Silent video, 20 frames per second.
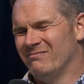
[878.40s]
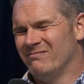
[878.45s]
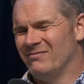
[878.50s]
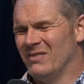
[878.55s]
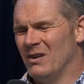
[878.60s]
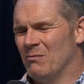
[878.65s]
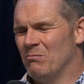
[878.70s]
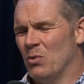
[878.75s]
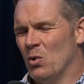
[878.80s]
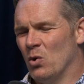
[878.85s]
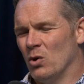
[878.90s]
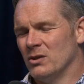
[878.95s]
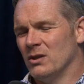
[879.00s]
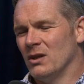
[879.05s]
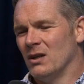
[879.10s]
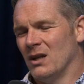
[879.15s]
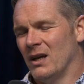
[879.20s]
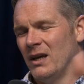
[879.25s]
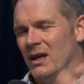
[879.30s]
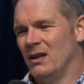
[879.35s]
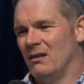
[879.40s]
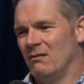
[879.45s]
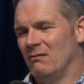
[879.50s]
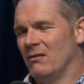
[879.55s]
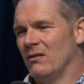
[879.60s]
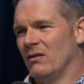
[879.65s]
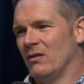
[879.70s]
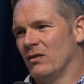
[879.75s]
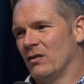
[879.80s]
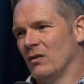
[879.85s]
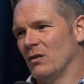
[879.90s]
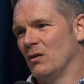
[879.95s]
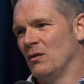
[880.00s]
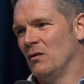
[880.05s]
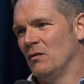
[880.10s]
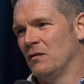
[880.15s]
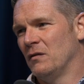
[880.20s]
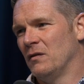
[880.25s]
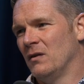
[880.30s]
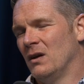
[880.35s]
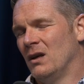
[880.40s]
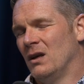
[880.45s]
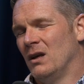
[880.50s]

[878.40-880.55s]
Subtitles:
a borderline sort of